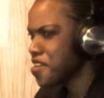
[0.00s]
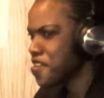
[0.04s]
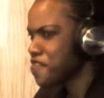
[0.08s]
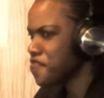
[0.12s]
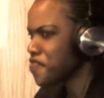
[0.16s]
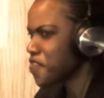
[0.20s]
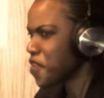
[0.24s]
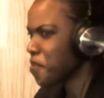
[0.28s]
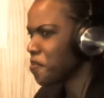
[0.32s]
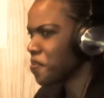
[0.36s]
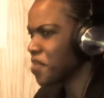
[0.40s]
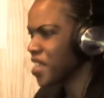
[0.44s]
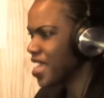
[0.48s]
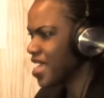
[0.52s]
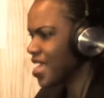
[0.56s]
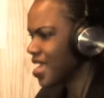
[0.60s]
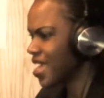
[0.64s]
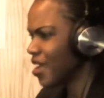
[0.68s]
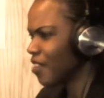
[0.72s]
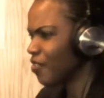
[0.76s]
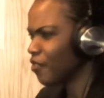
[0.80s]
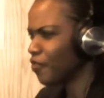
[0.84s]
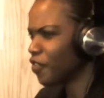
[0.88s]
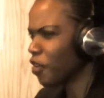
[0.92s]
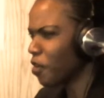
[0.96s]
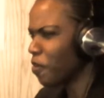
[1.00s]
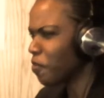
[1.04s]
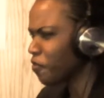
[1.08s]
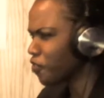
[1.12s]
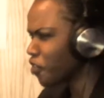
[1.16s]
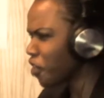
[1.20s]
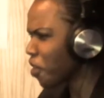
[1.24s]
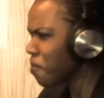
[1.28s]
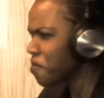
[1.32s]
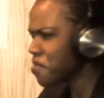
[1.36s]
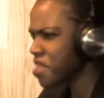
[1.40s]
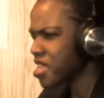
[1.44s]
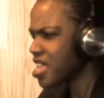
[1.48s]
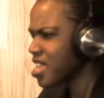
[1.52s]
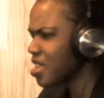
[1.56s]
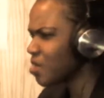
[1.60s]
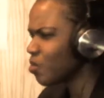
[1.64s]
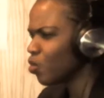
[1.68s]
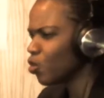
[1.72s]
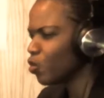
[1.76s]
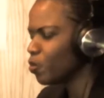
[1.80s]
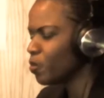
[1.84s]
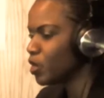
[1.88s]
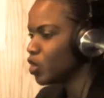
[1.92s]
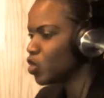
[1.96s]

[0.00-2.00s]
from Him would